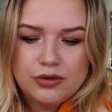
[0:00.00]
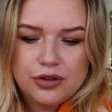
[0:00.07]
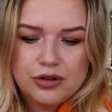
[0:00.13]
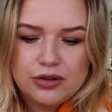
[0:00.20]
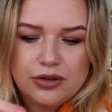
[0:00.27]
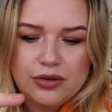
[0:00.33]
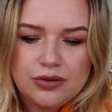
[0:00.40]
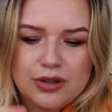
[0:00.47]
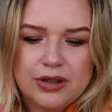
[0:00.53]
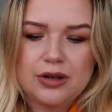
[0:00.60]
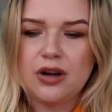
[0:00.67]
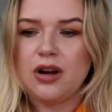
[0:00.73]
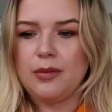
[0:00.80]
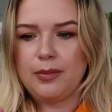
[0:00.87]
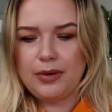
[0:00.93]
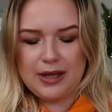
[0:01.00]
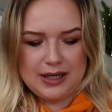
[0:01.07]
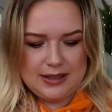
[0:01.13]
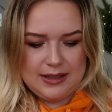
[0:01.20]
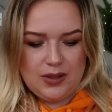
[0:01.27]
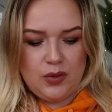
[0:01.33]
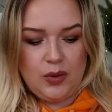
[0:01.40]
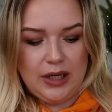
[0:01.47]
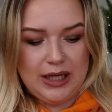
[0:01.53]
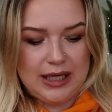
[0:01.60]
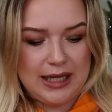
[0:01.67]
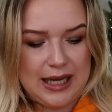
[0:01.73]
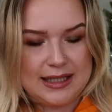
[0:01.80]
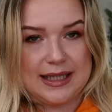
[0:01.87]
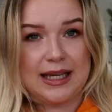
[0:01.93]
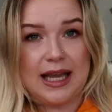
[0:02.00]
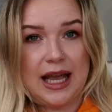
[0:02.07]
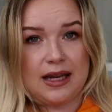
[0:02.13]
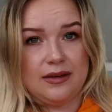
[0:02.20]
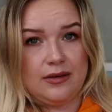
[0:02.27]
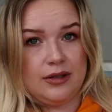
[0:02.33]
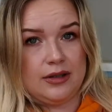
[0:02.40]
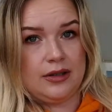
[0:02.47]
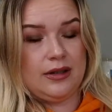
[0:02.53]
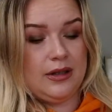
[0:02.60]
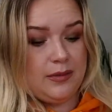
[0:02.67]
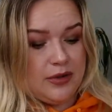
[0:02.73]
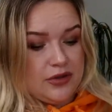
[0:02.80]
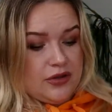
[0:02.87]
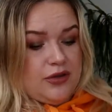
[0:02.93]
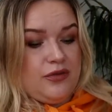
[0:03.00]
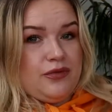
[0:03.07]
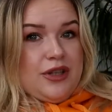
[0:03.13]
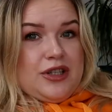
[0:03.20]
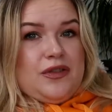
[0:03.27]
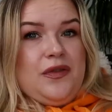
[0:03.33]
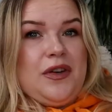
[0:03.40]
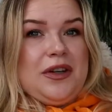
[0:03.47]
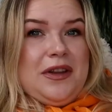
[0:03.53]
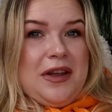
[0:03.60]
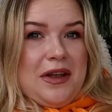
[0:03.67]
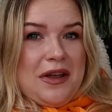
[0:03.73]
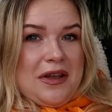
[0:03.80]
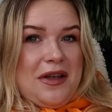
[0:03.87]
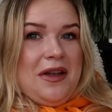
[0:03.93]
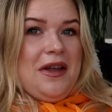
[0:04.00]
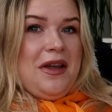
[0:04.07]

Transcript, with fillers: just use it up as quickly as I can. Hold on, let me just reach for the